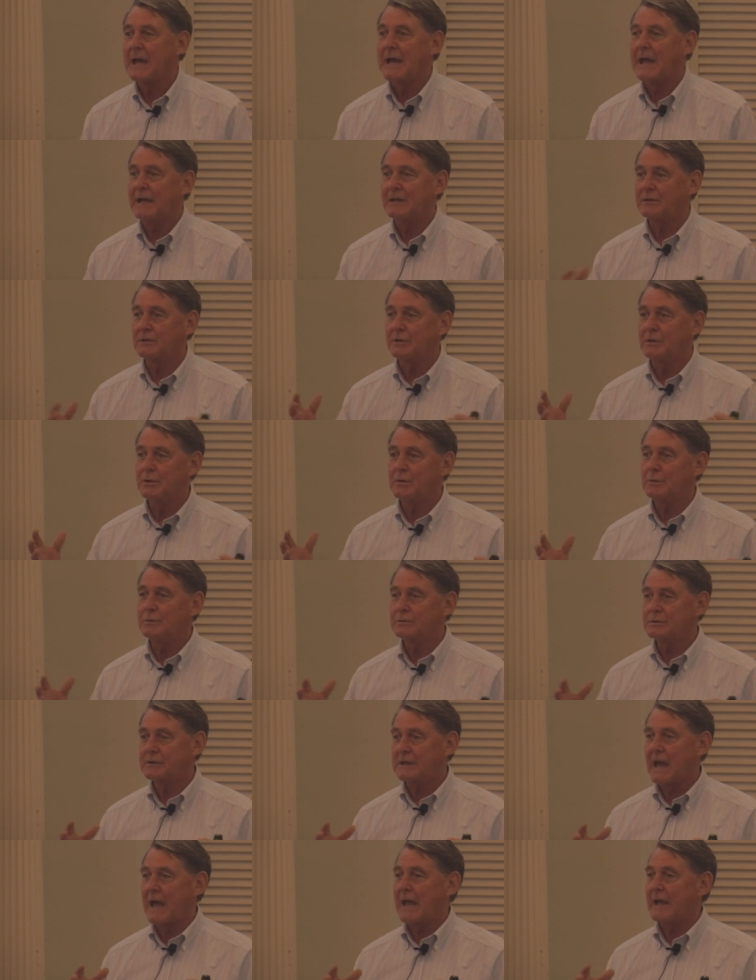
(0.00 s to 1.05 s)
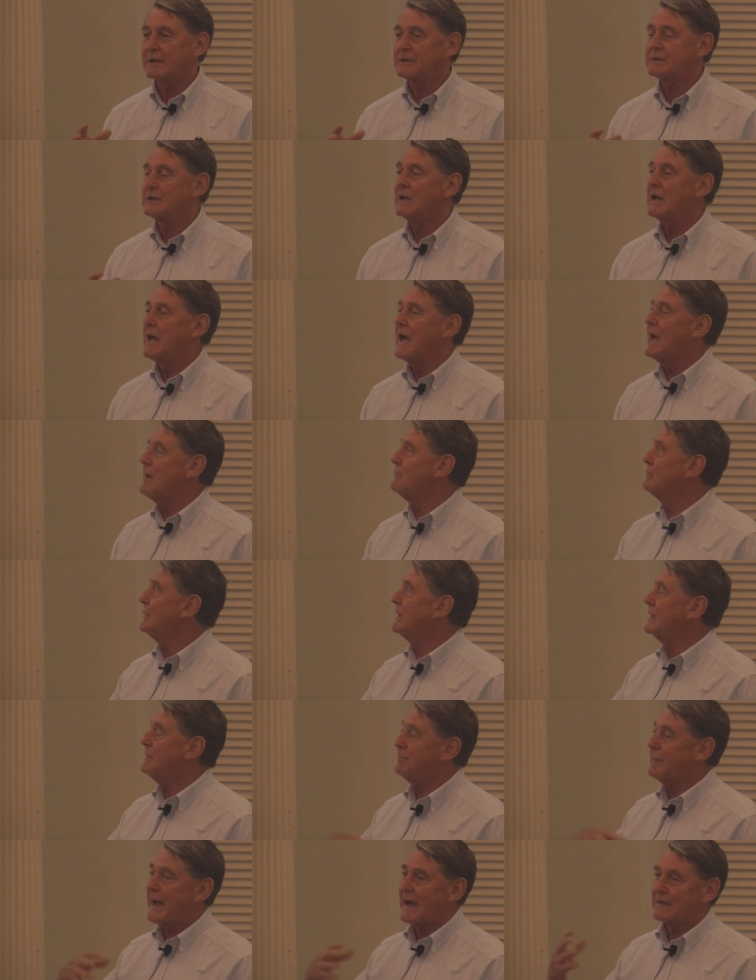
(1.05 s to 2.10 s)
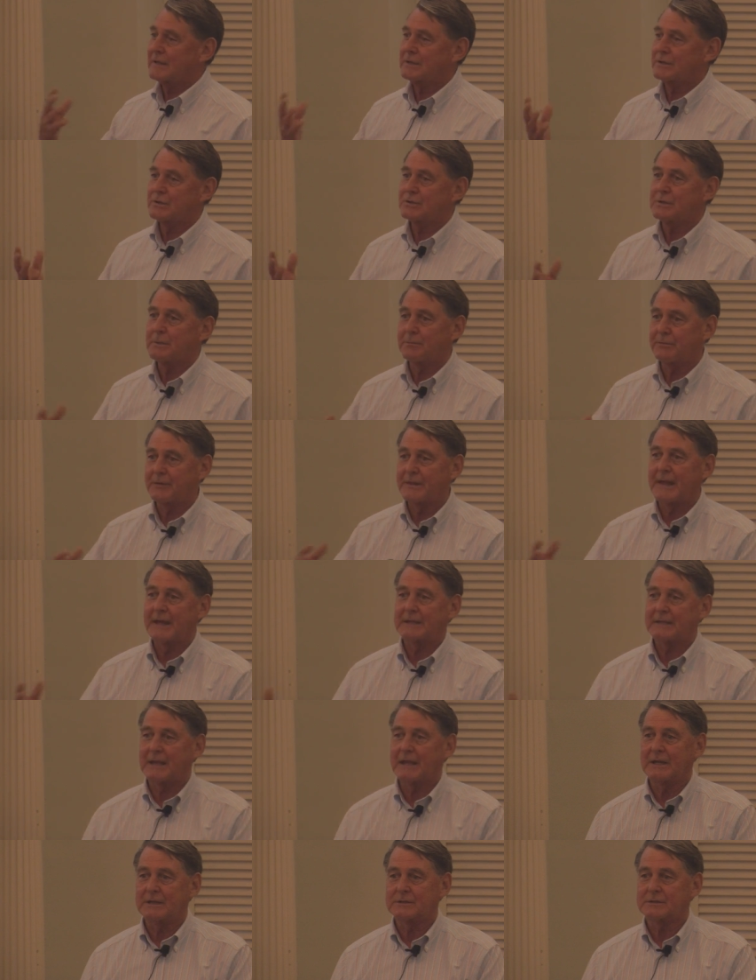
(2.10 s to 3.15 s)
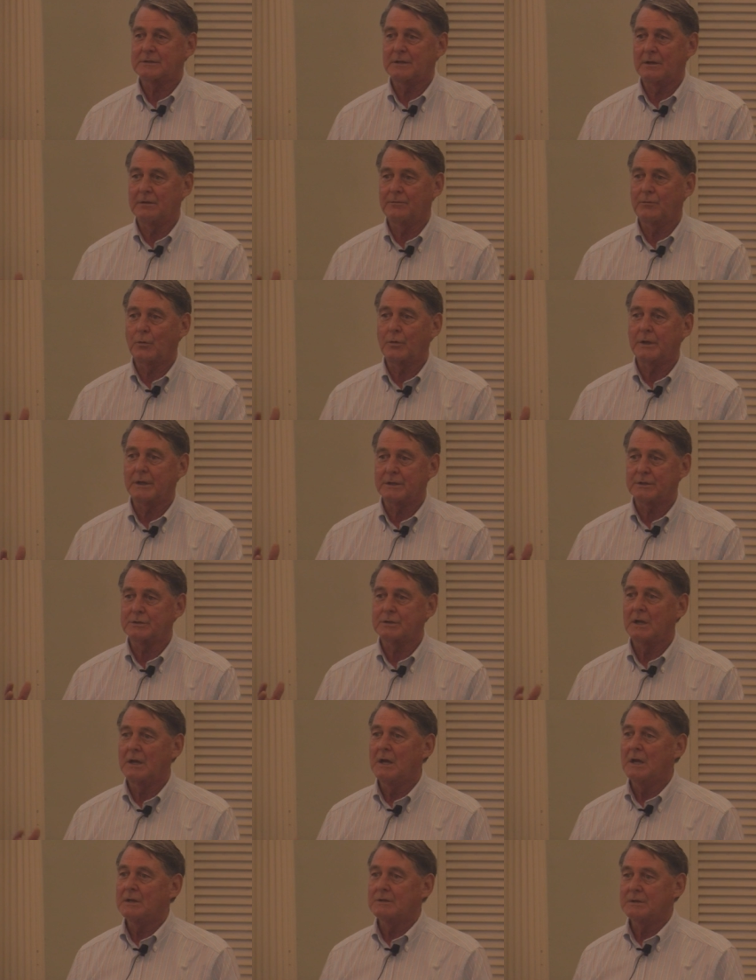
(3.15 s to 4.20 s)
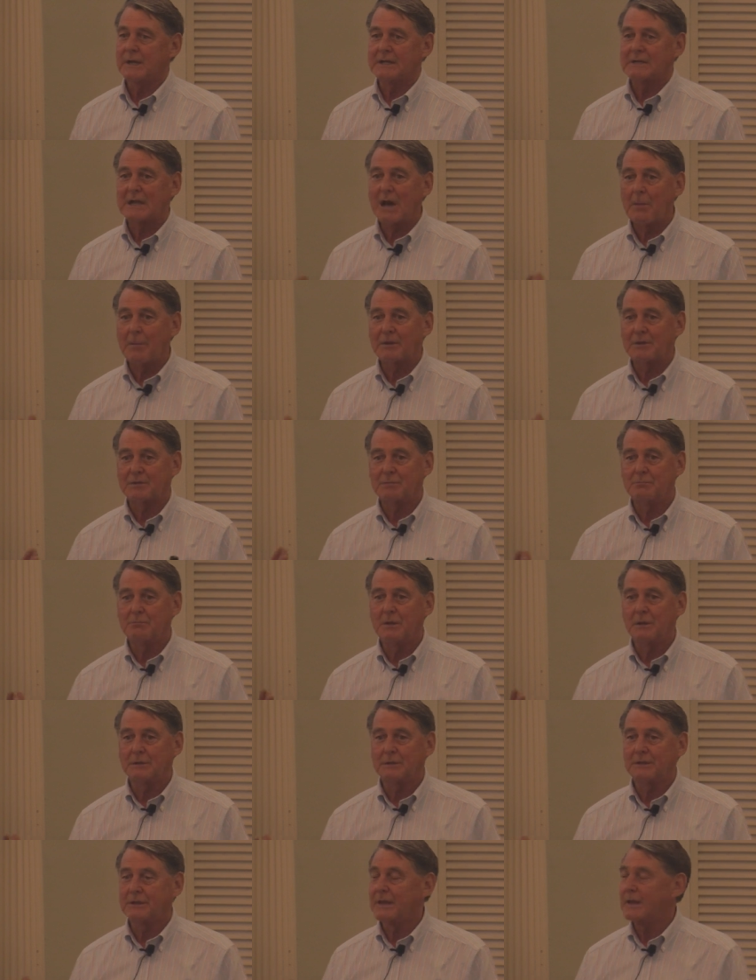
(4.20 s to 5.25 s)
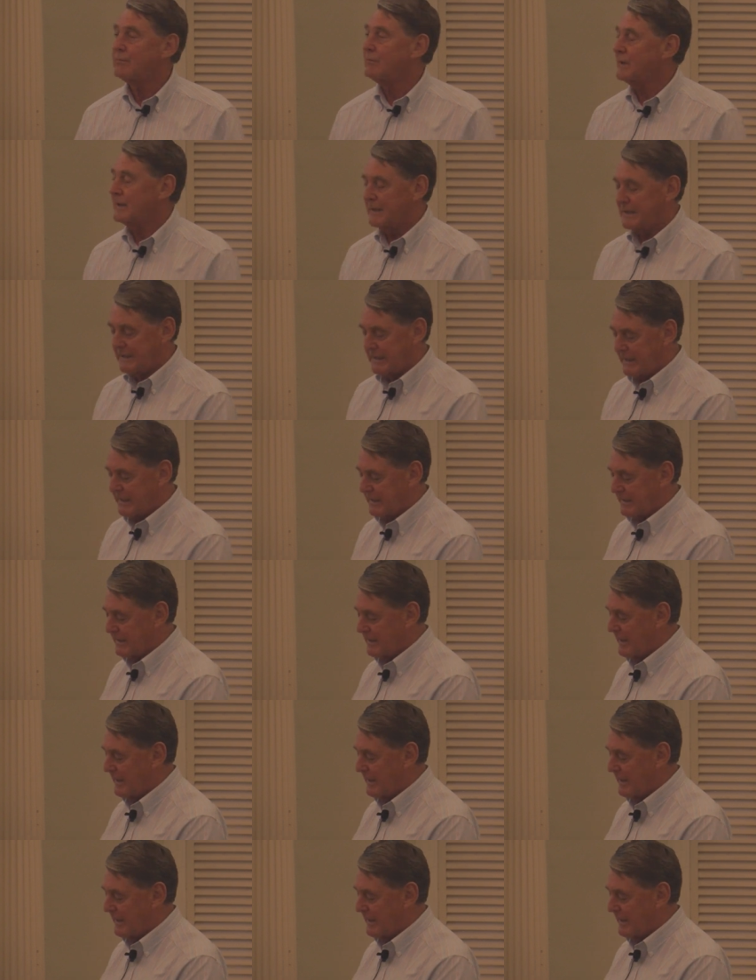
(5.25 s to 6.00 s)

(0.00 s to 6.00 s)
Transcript: in huge tanks and bring it back to the ship for that day's uh, voyage. So that's how much milk that they really needed.